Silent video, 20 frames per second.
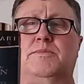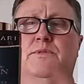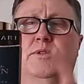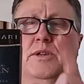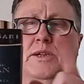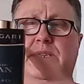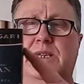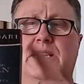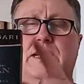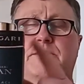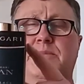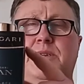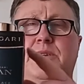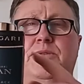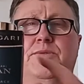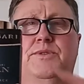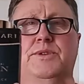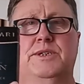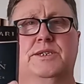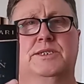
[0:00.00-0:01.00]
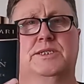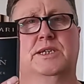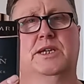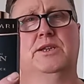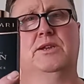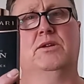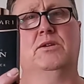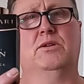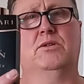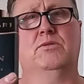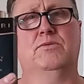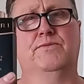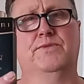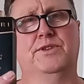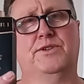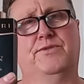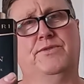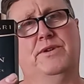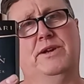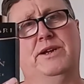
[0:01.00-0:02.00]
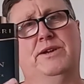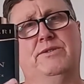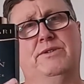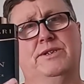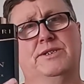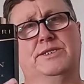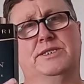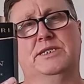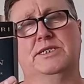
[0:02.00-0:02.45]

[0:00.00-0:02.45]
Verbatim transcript: but I can about this, and I love this fragrance.